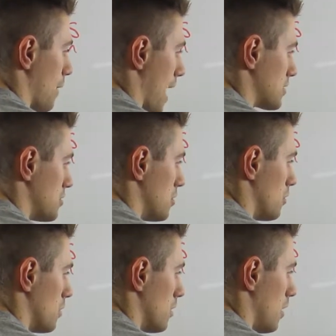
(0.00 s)

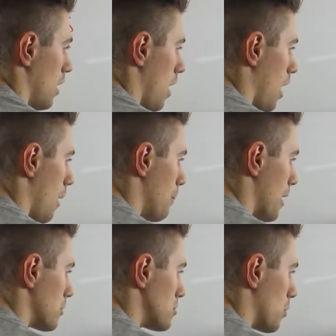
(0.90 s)
axial, up
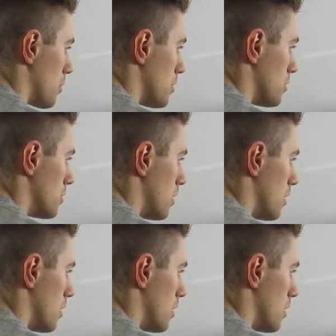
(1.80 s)
equatorial.